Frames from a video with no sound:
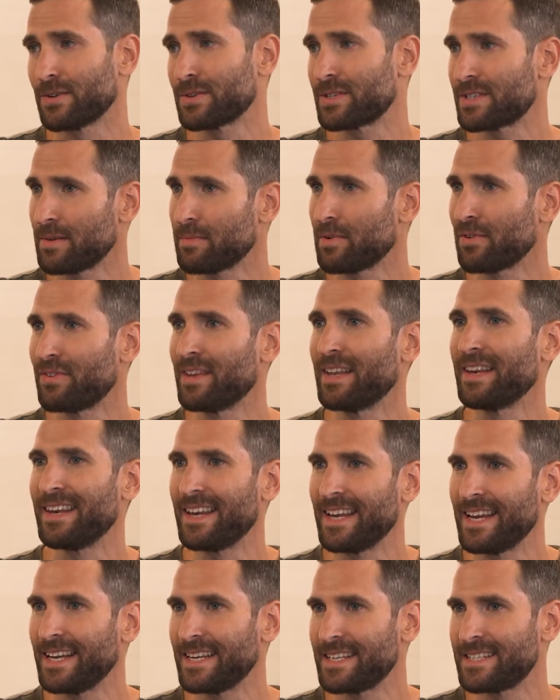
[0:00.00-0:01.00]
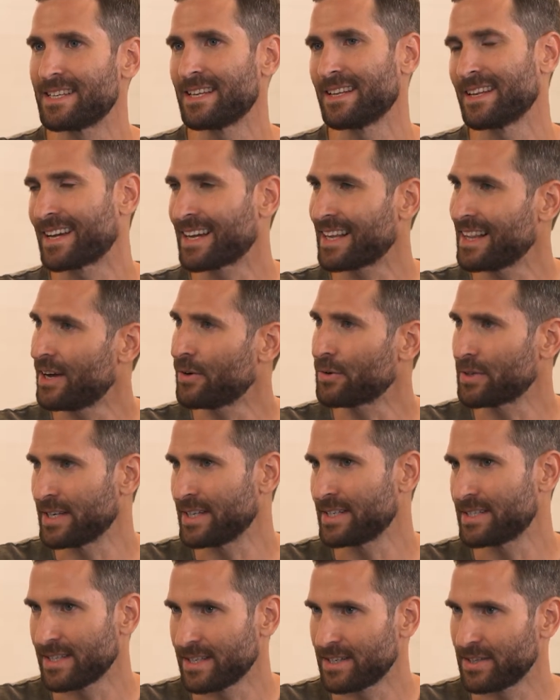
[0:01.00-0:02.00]
some of the needs and the cloud
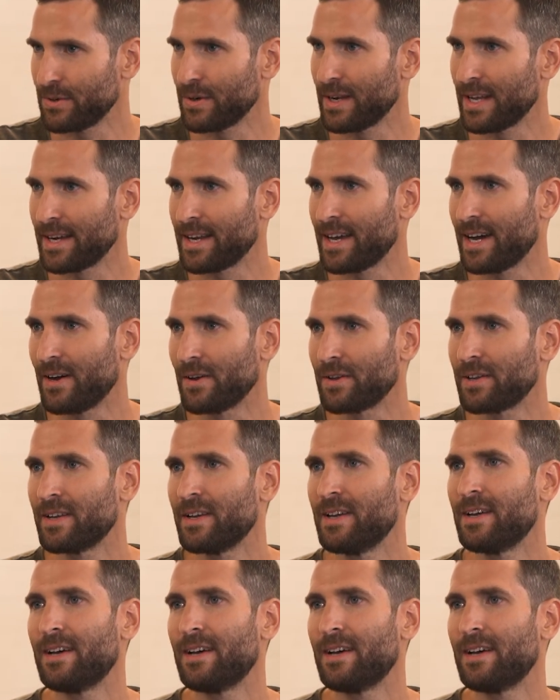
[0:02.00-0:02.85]
needs that you laid out,